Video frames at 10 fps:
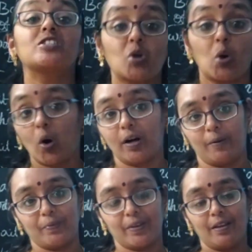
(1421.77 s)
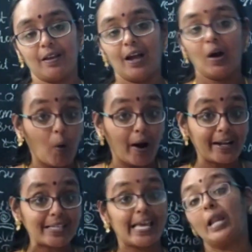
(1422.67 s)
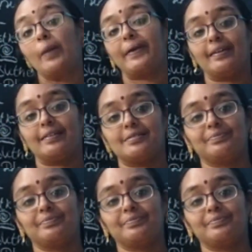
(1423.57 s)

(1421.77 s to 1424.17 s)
stronger. What is helping it?